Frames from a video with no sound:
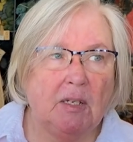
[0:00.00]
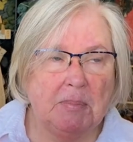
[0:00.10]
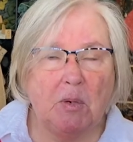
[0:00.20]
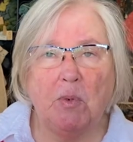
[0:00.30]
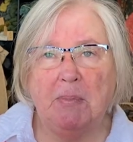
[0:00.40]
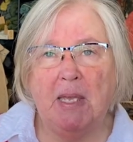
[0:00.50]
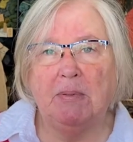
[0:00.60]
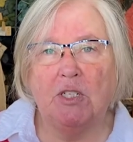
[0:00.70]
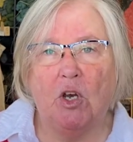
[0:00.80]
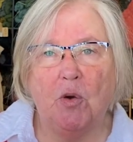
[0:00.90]
But we'll be
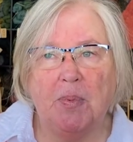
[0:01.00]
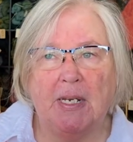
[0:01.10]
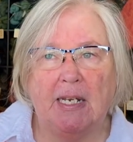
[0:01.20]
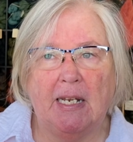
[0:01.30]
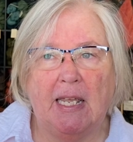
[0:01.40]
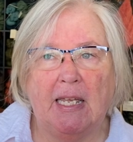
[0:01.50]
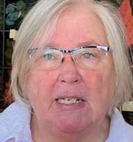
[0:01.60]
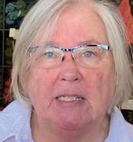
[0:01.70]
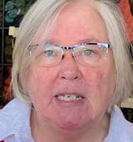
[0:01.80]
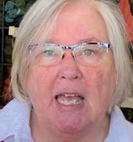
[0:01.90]
able to open it
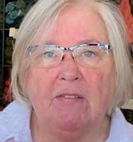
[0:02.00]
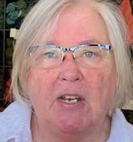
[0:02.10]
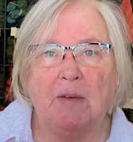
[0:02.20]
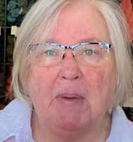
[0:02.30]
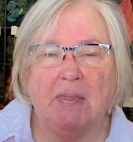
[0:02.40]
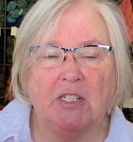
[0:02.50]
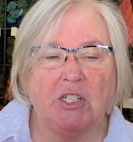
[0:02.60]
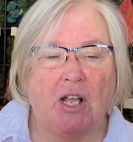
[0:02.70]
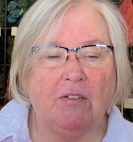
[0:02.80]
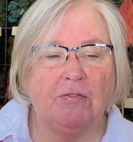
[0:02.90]
and have it up on the
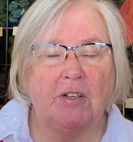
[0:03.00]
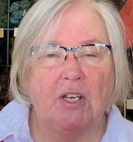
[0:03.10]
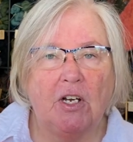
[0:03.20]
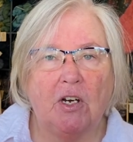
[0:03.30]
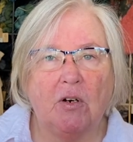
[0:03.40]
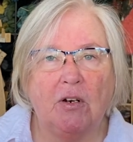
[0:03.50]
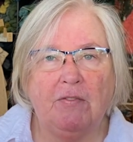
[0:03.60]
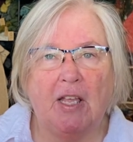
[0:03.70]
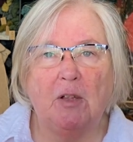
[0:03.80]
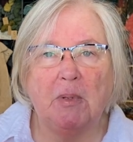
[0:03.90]
shelf or
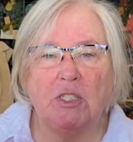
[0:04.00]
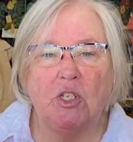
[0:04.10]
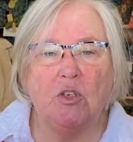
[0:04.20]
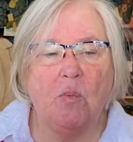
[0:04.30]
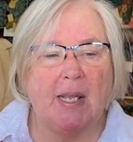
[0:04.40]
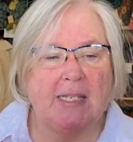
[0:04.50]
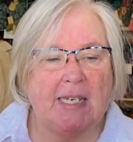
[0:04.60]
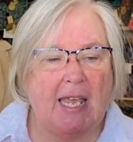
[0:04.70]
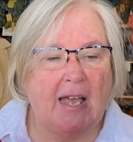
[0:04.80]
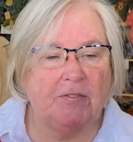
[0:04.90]
available to you
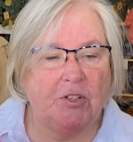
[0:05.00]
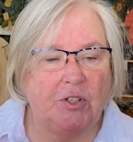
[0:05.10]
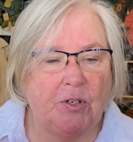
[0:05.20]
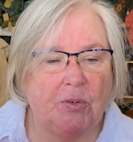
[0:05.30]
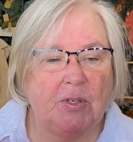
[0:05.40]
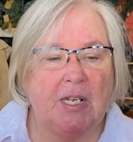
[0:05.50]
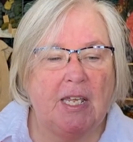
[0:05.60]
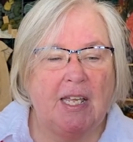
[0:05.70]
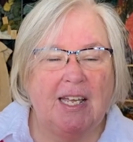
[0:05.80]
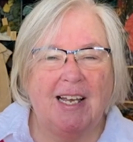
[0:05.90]
Wednesday afternoon.
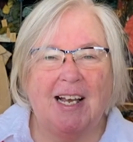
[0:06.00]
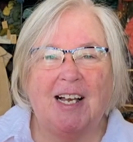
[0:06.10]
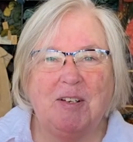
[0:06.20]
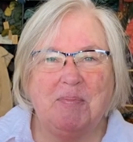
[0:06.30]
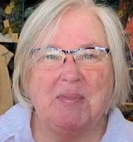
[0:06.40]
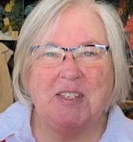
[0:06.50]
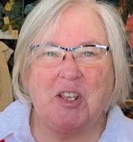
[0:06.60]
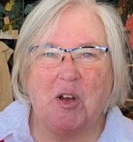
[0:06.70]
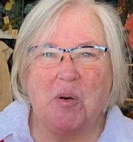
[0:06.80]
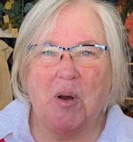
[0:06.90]

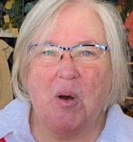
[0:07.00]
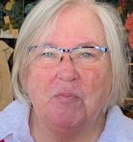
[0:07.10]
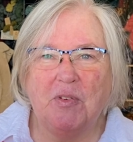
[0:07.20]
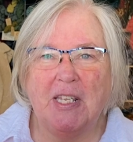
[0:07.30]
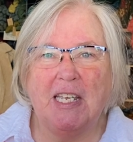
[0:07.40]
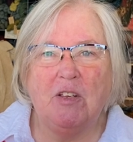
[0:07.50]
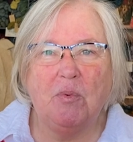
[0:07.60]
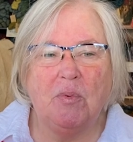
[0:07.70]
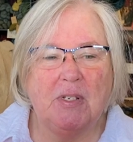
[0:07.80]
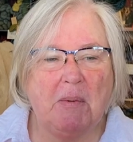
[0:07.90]
So hopefully
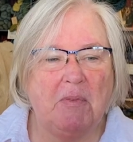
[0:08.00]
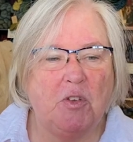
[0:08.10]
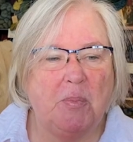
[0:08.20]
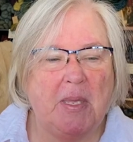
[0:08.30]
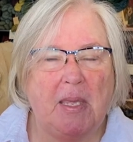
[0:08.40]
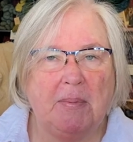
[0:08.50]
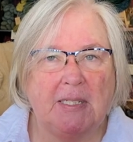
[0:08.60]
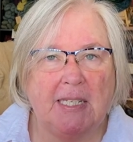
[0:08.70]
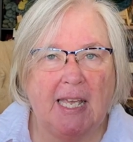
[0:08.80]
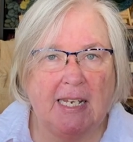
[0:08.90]
some of you will be able
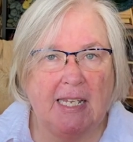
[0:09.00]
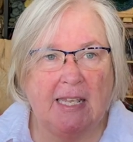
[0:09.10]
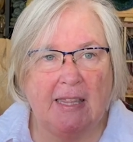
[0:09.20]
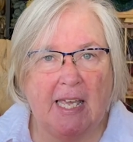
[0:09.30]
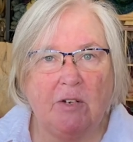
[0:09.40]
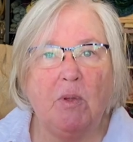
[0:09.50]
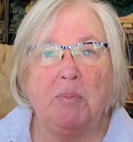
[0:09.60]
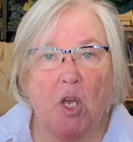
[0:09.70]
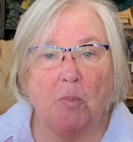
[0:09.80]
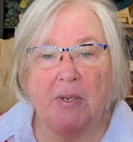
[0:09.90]
to get in then. We'll
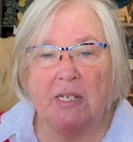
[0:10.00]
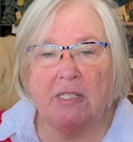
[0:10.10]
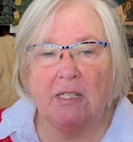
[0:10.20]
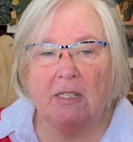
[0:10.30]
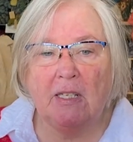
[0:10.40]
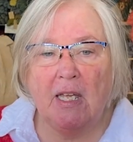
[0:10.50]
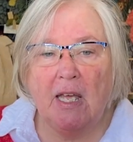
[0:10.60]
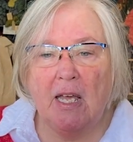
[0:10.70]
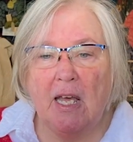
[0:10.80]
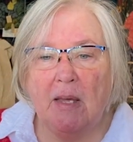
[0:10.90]
be open until
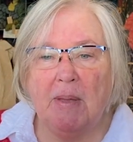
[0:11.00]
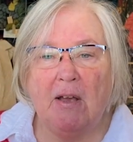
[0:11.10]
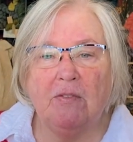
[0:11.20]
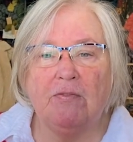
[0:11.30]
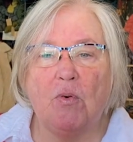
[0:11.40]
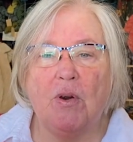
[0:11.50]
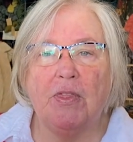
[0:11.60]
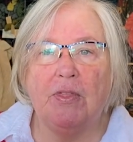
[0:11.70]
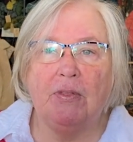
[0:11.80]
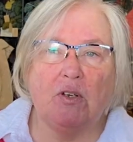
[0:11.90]
about
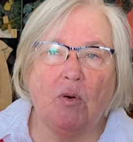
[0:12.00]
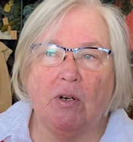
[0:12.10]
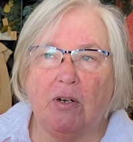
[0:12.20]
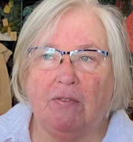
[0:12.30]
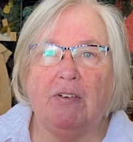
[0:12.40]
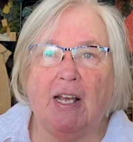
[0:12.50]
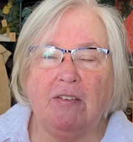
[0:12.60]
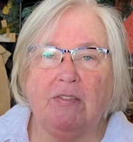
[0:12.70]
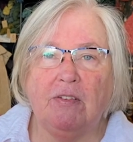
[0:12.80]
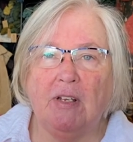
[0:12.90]

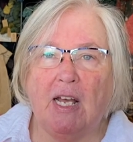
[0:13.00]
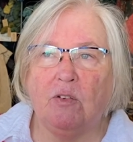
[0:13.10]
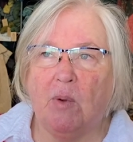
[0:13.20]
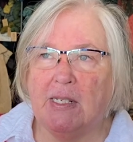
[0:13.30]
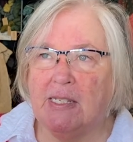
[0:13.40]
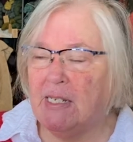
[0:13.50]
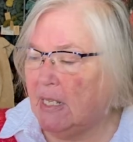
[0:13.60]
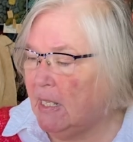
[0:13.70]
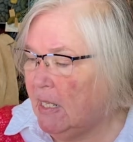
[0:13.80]
4:45 on Wednesday.